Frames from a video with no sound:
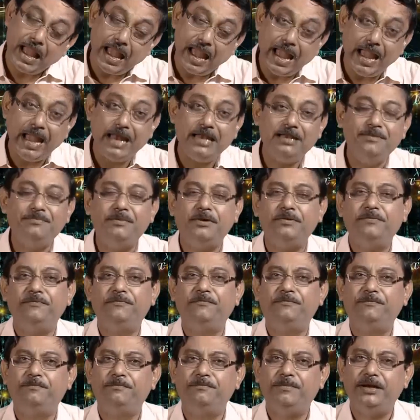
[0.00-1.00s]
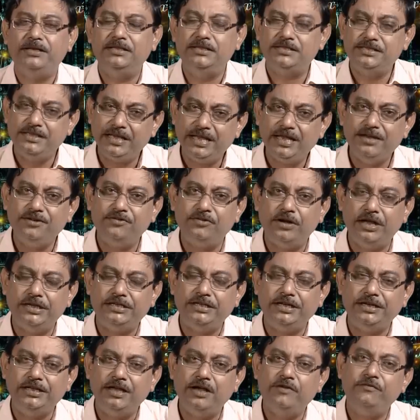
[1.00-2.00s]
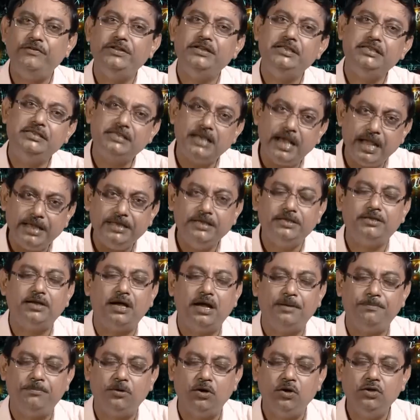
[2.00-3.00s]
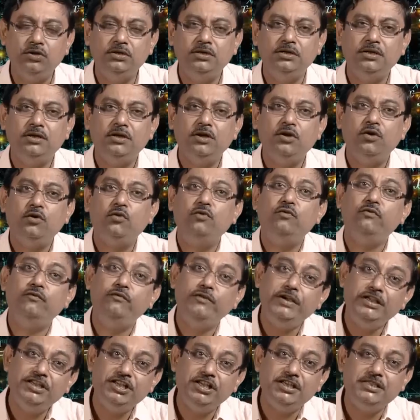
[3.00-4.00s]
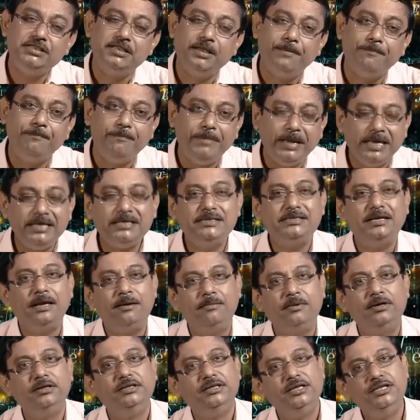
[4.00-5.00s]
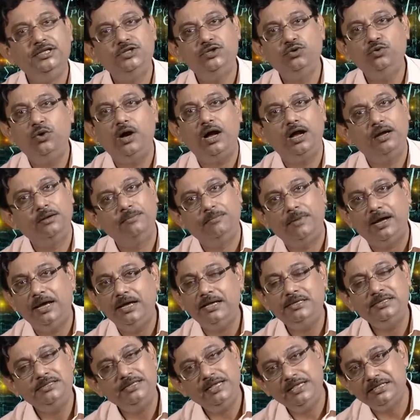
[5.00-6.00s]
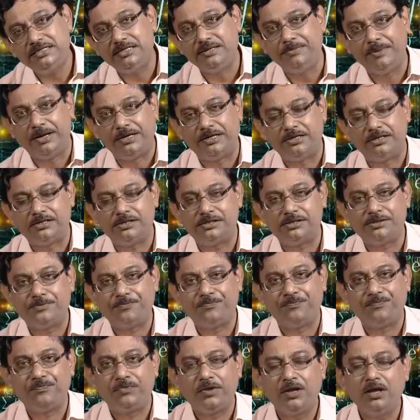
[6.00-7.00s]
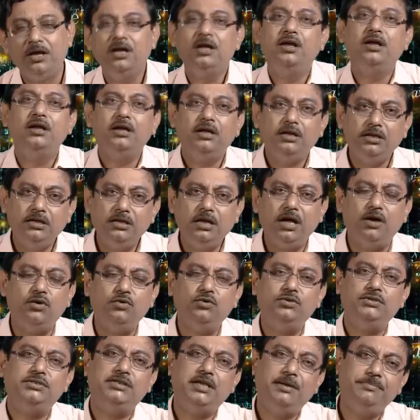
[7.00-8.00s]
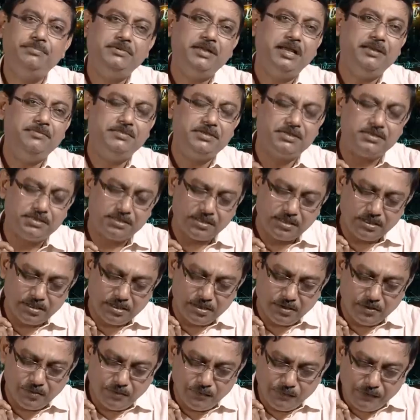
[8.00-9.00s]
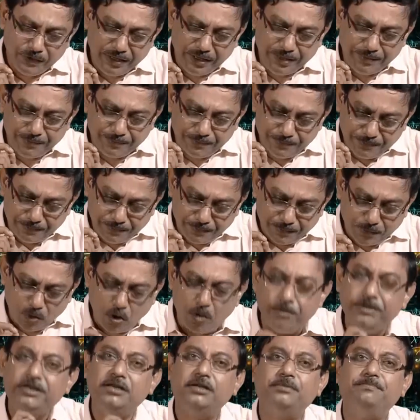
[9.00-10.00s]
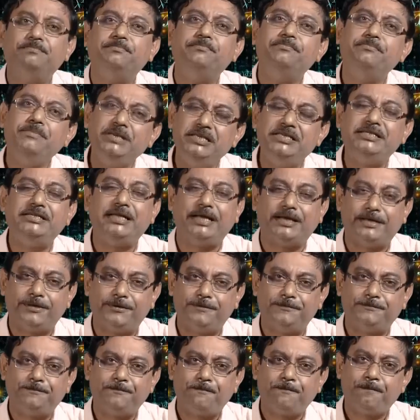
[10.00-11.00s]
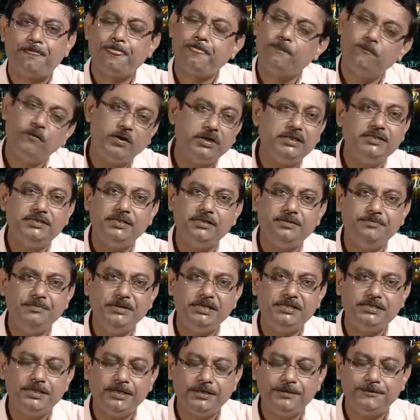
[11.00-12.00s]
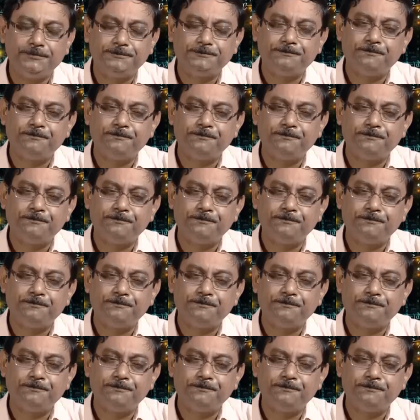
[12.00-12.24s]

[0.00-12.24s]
And by the second criteria, we decided upon which is the best among these two unbiased estimators. Now, sometimes we commit a mistake. What is that mistake?